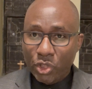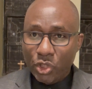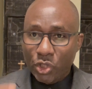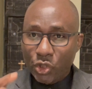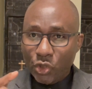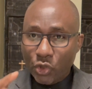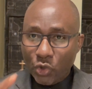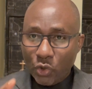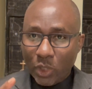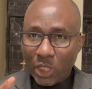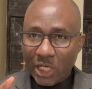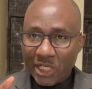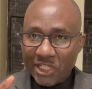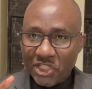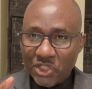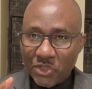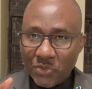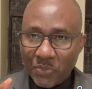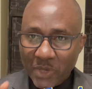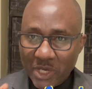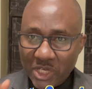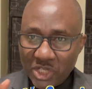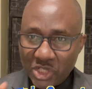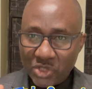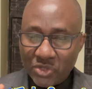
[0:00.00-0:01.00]
You are
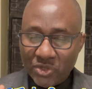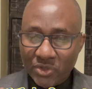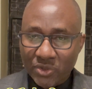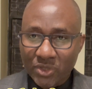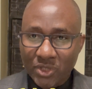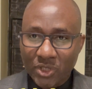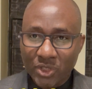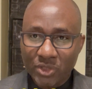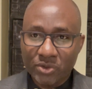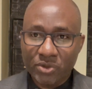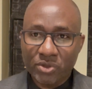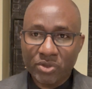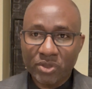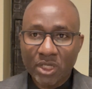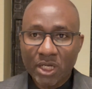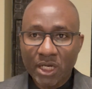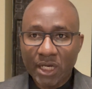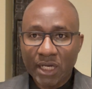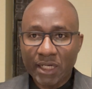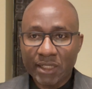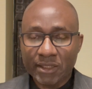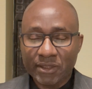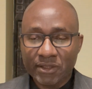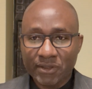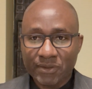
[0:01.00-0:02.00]
special unto
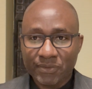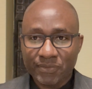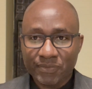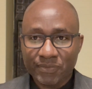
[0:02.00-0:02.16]
God.